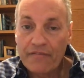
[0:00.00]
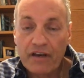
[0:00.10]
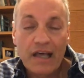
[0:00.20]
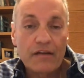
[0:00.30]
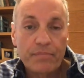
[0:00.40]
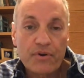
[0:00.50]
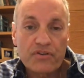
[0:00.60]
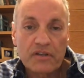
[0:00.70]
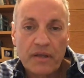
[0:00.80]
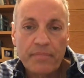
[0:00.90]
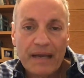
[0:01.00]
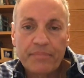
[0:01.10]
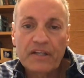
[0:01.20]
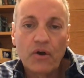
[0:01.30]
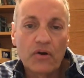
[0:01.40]
a lot of personal impact,
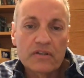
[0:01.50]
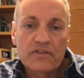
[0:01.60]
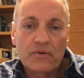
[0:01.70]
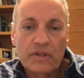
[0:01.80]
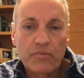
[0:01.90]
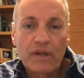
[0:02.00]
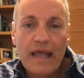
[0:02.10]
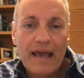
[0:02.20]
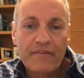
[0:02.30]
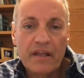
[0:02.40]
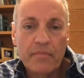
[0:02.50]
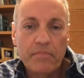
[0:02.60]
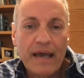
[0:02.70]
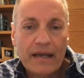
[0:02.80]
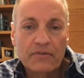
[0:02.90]
but also it will have an
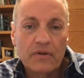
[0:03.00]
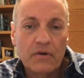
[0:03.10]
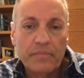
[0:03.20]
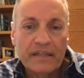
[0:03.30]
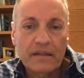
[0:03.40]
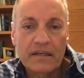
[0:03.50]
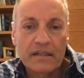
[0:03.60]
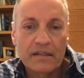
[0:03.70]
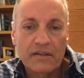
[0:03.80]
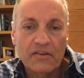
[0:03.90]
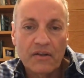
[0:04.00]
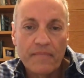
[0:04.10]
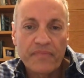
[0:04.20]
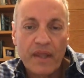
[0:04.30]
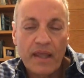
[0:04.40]
impact on our mental health
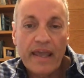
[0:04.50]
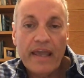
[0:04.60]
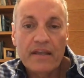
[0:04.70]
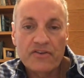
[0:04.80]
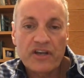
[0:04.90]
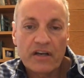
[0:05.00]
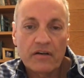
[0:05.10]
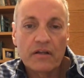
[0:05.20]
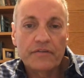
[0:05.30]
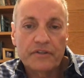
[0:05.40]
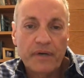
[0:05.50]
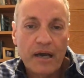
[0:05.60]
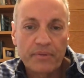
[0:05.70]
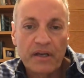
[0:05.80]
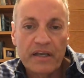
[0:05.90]
in general of the
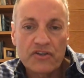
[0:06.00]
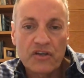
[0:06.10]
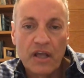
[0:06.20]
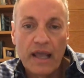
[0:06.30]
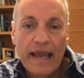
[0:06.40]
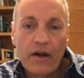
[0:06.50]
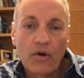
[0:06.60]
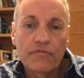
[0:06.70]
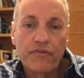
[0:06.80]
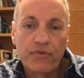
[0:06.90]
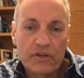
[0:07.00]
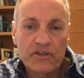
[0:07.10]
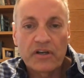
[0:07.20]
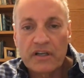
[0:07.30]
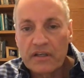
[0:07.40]
population. And
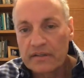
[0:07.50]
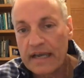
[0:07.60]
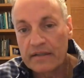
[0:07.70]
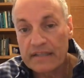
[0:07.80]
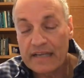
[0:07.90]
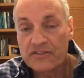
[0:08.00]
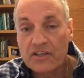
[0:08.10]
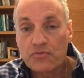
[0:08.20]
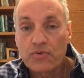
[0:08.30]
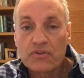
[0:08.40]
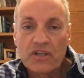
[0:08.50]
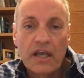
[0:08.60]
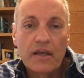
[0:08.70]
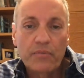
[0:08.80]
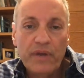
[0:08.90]
unfortunately, and that's his words,
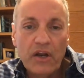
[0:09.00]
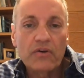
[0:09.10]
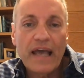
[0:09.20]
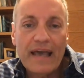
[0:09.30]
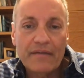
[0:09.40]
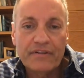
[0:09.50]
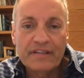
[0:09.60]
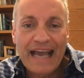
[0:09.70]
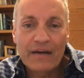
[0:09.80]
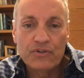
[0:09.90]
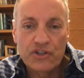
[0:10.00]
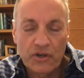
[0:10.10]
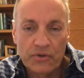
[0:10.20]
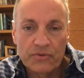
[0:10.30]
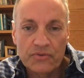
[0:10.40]
we don't have a Dow
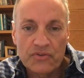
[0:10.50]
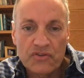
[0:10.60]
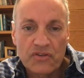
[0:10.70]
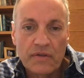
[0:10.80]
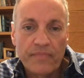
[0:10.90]
Jones